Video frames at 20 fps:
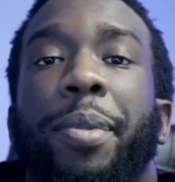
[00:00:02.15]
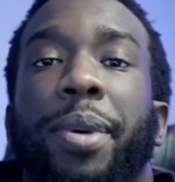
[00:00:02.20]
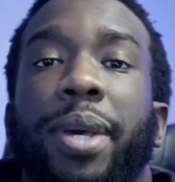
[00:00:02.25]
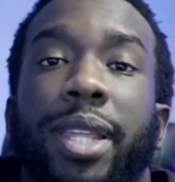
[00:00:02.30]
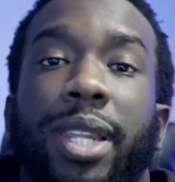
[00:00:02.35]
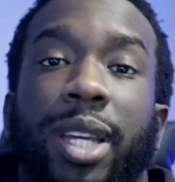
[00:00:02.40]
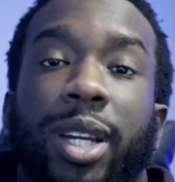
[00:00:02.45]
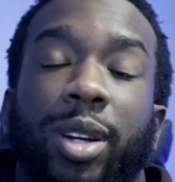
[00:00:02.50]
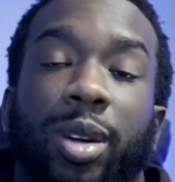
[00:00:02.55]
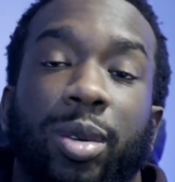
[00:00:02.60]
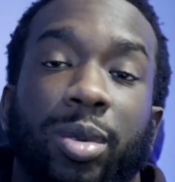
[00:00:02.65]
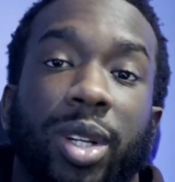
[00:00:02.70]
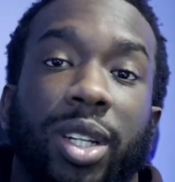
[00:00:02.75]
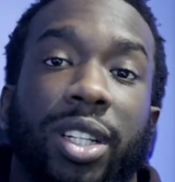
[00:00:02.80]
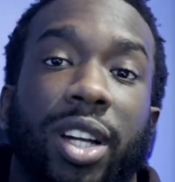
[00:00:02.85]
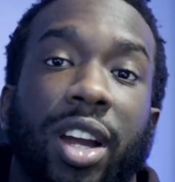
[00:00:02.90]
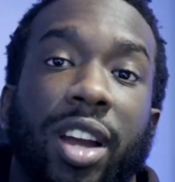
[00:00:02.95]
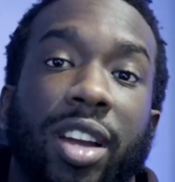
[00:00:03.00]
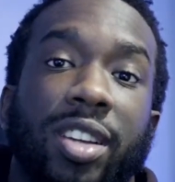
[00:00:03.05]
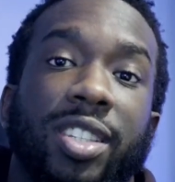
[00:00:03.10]
in the
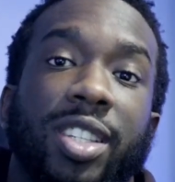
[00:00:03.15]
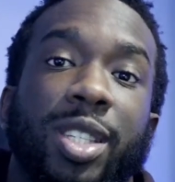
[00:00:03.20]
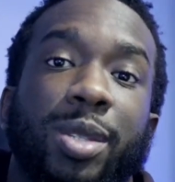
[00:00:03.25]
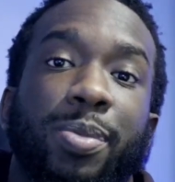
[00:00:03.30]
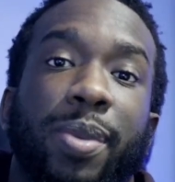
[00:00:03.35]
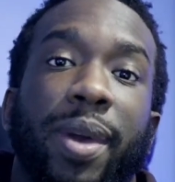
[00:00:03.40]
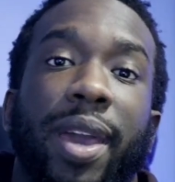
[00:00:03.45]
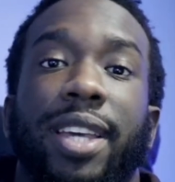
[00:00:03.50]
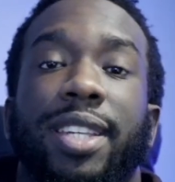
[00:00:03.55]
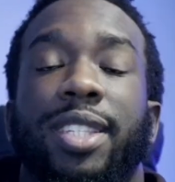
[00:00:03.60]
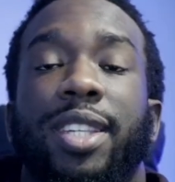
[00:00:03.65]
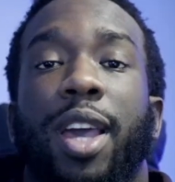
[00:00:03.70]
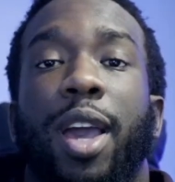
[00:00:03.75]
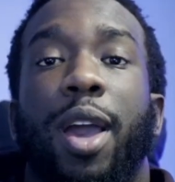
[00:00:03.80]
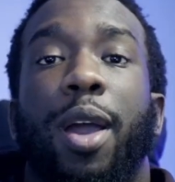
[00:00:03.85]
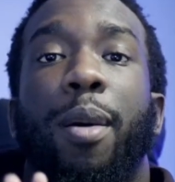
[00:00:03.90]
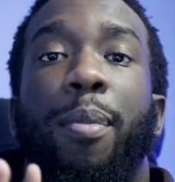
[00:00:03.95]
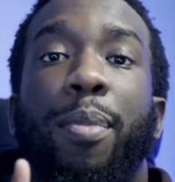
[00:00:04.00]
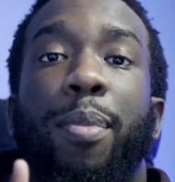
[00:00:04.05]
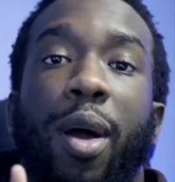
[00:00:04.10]
cryptocurrency space,
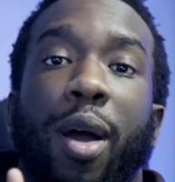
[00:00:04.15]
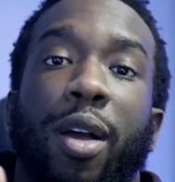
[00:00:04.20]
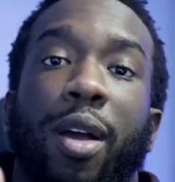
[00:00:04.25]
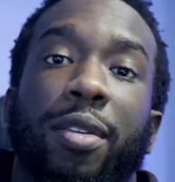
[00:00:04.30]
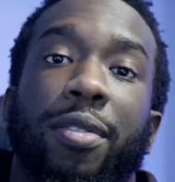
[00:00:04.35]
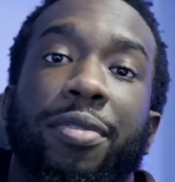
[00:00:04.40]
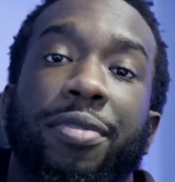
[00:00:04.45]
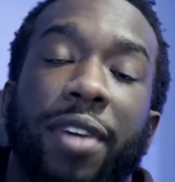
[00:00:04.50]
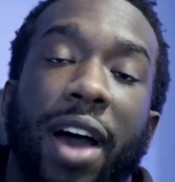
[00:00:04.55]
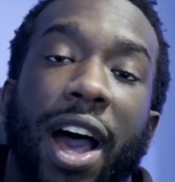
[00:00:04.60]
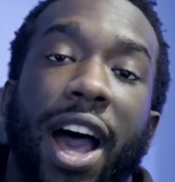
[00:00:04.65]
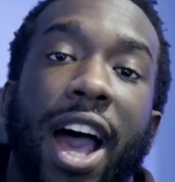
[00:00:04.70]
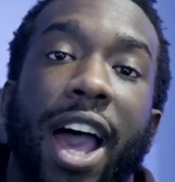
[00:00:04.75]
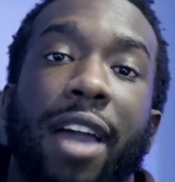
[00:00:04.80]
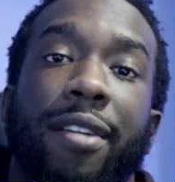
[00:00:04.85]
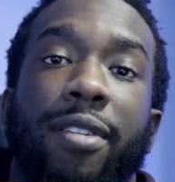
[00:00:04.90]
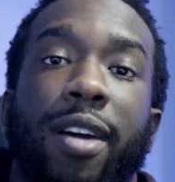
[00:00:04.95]
part 5.